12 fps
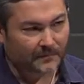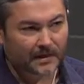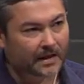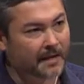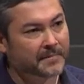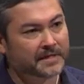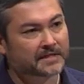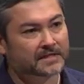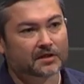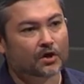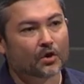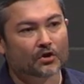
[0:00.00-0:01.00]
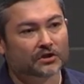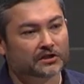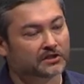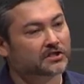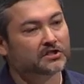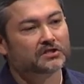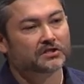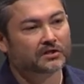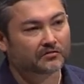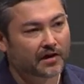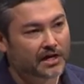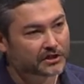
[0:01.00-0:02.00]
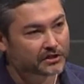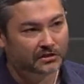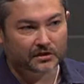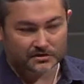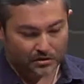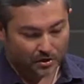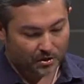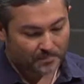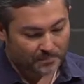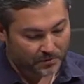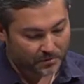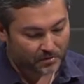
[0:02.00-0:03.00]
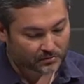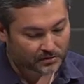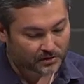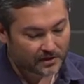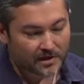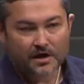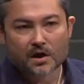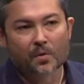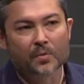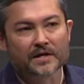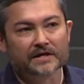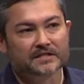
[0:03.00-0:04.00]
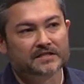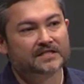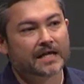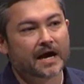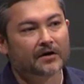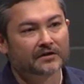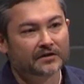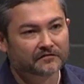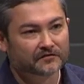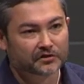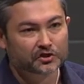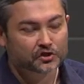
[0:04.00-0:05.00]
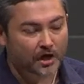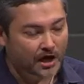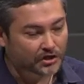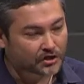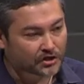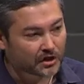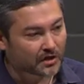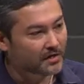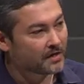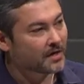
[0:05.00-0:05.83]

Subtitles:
That means there's a lot of continuous integration, there's a lot of builds. We need to scale the infrastructure.